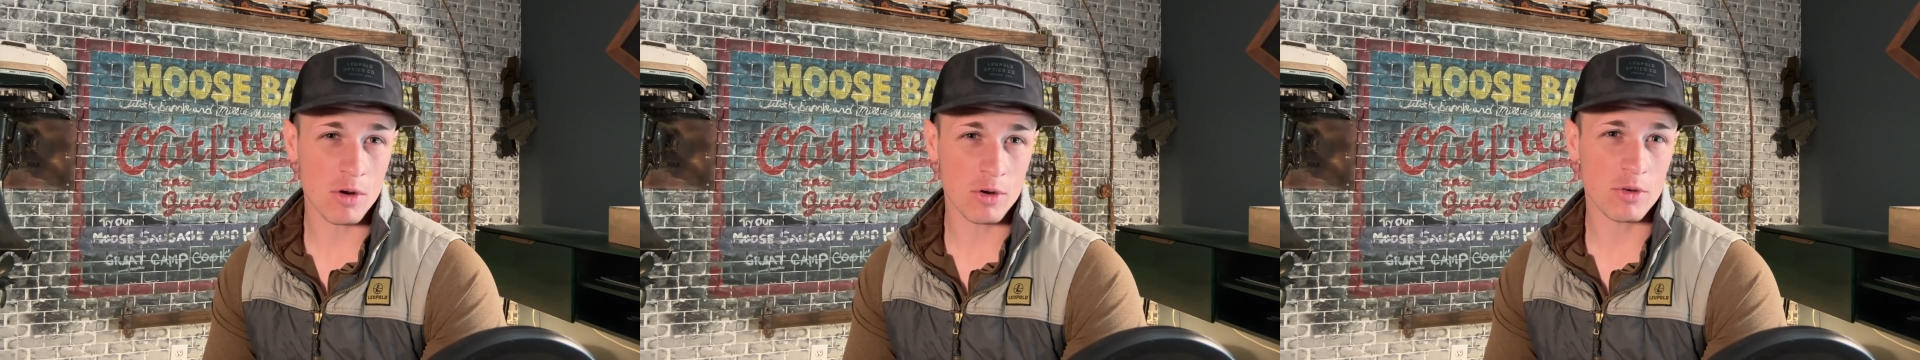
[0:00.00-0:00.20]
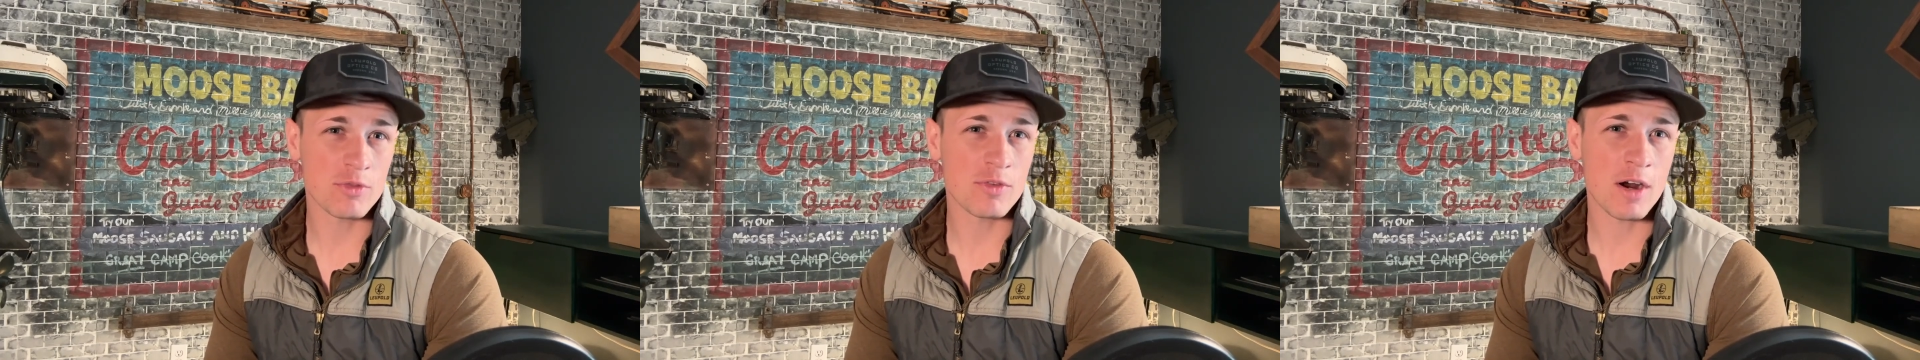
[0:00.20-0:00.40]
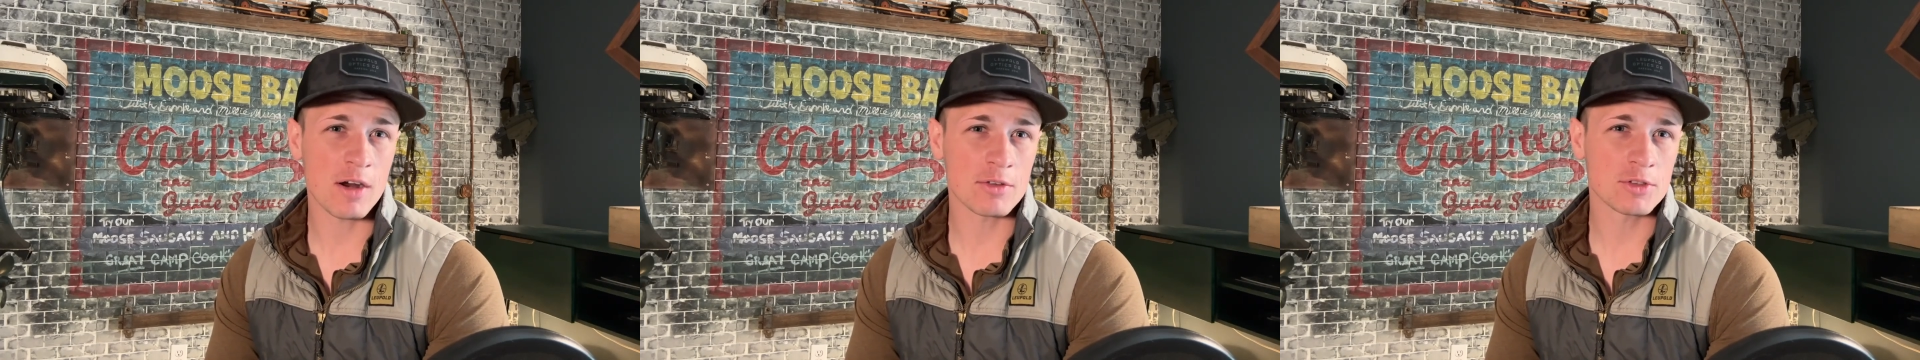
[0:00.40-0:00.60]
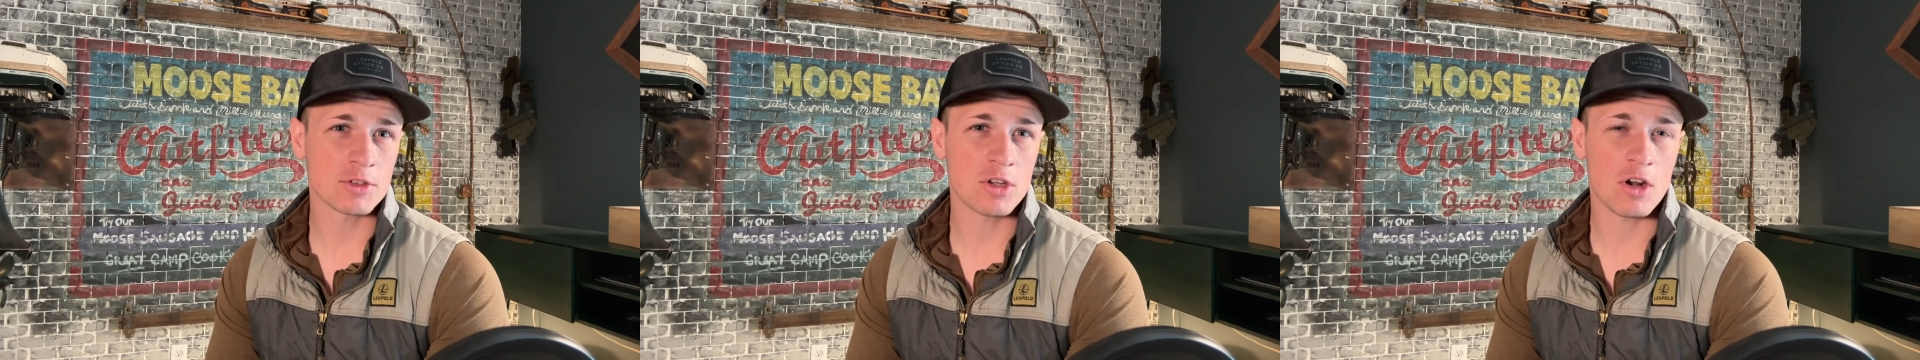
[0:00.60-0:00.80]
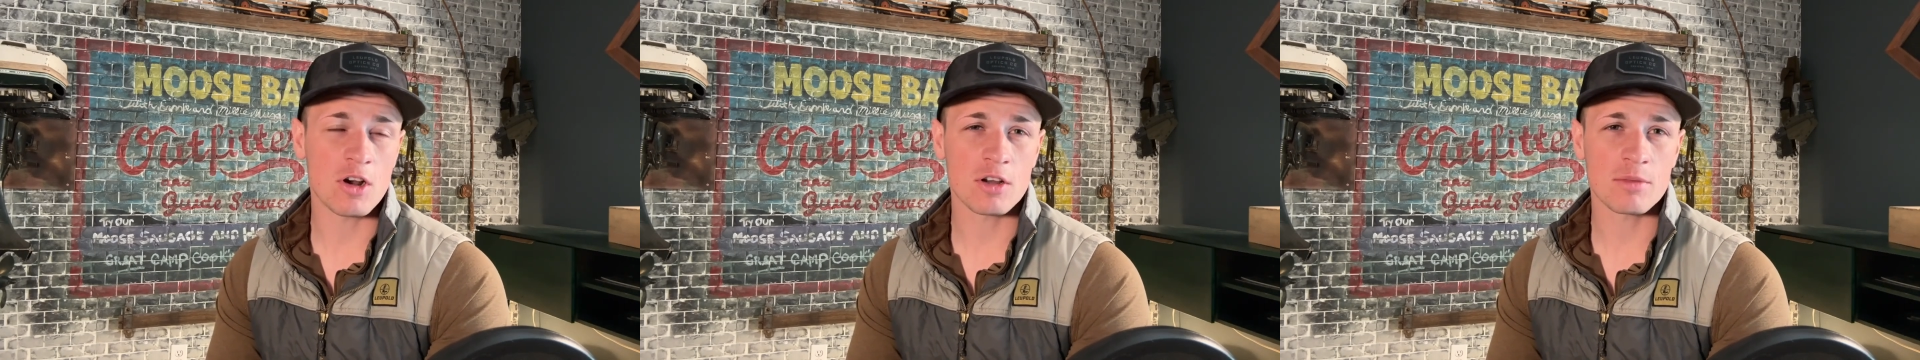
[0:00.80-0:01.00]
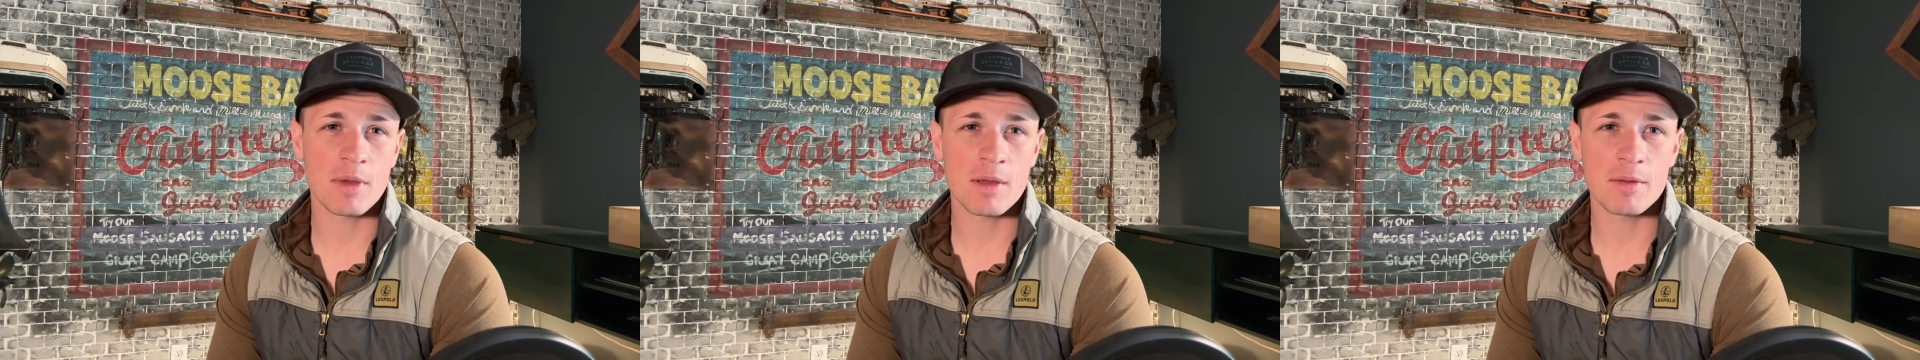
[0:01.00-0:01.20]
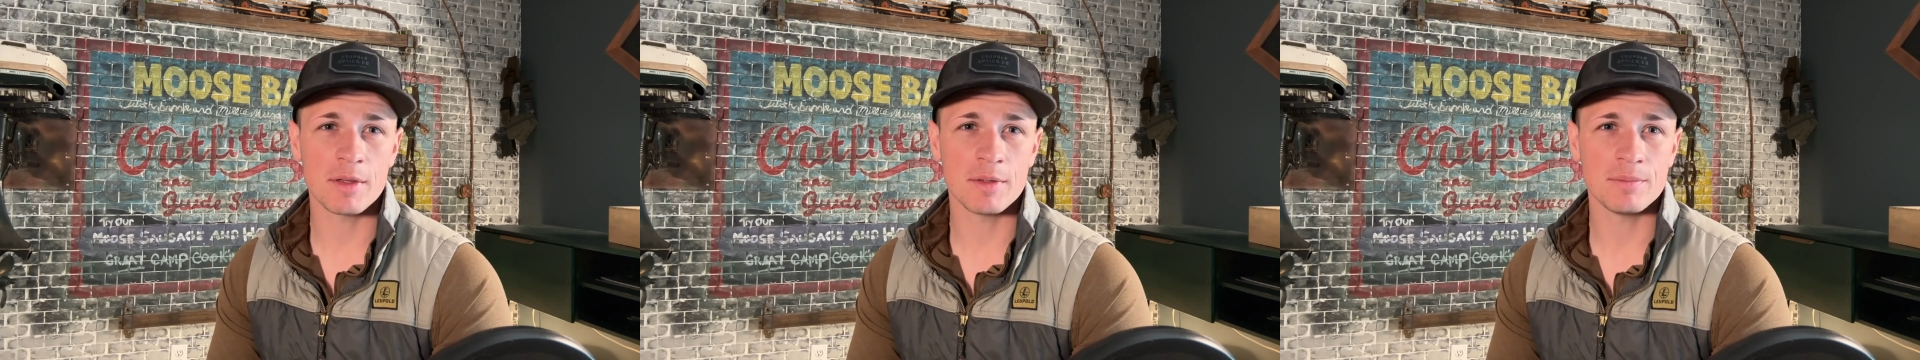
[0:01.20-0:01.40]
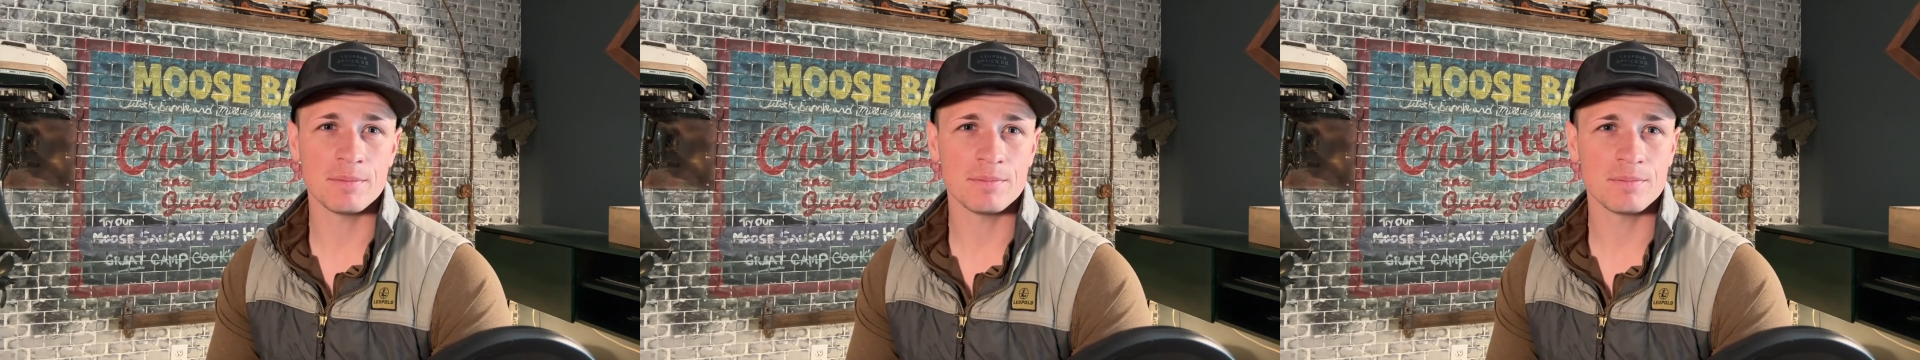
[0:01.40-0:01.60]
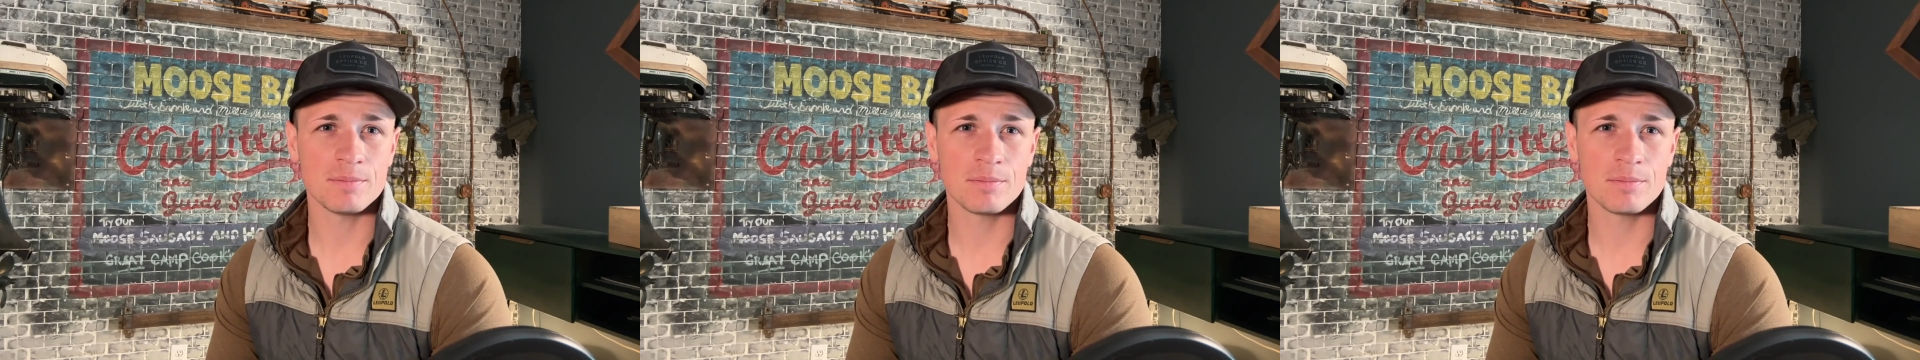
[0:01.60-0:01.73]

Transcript: on your final stalk, maybe